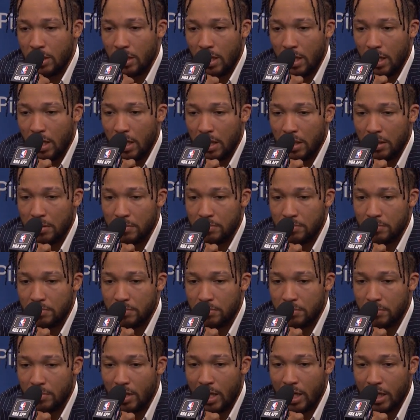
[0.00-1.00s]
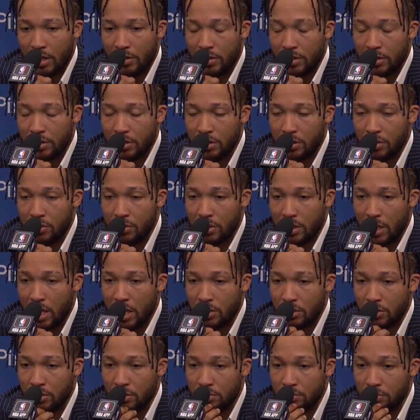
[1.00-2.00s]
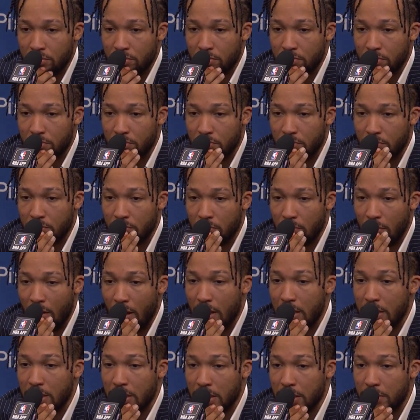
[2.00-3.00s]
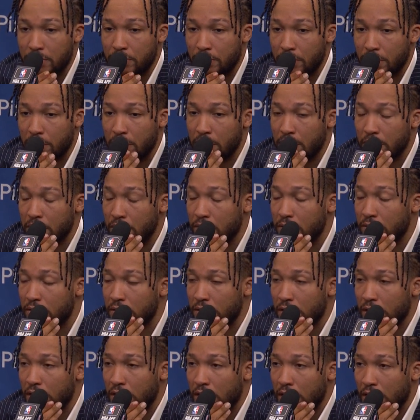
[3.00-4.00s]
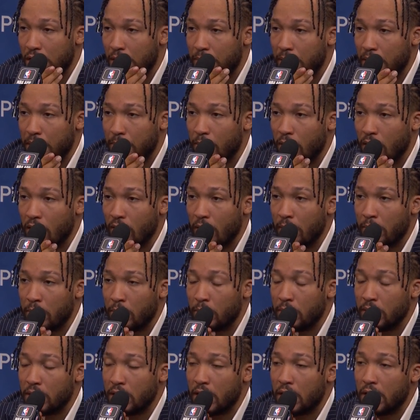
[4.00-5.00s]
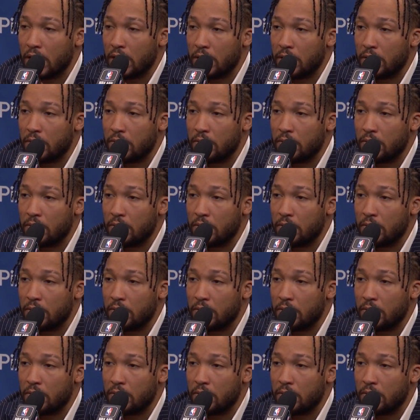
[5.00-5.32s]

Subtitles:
a lot of credit to those guys for honestly being a big part of why we won tonight.